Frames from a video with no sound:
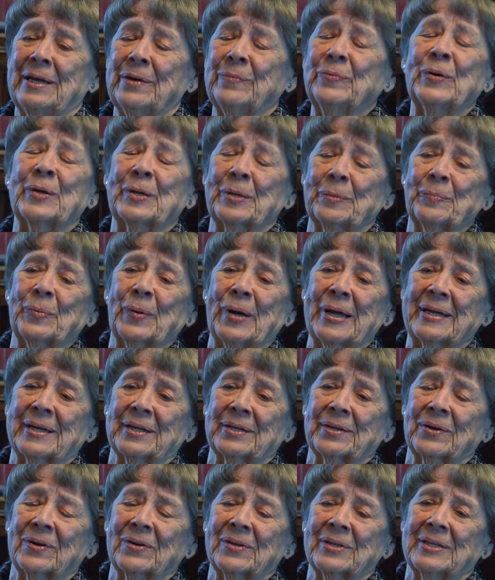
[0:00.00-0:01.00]
If we could break
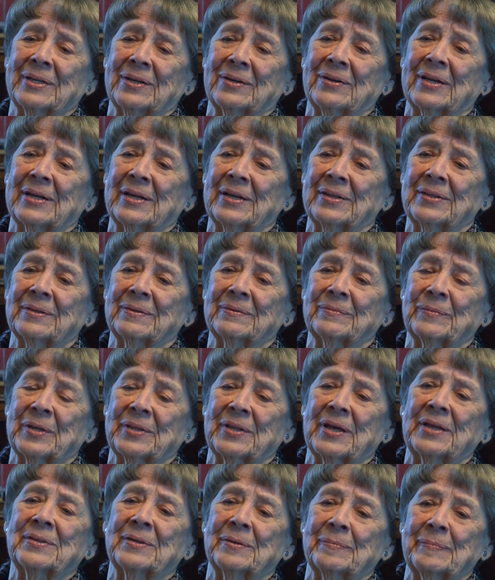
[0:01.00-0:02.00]
it earlier on other
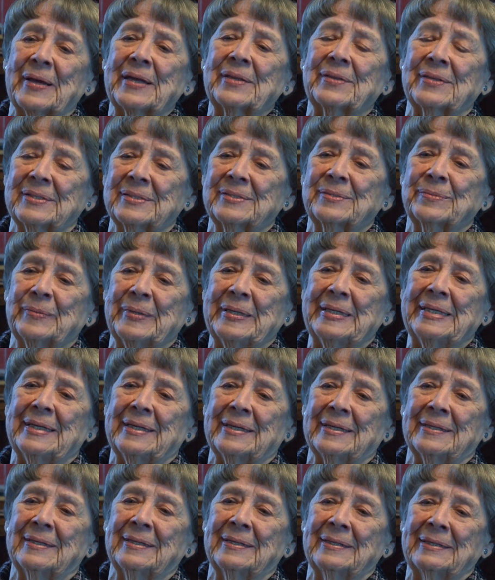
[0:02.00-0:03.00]
with other methods, we
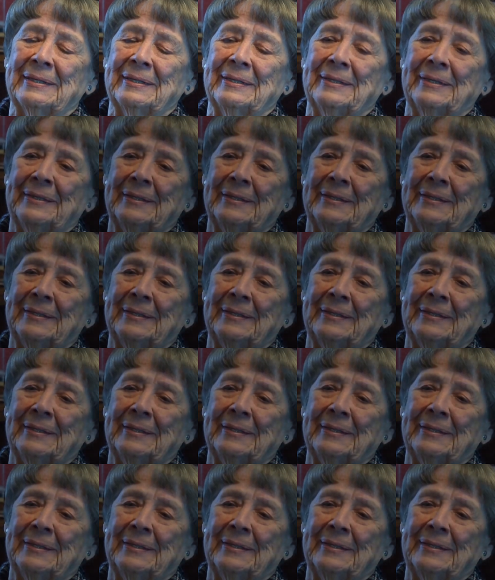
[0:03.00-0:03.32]
did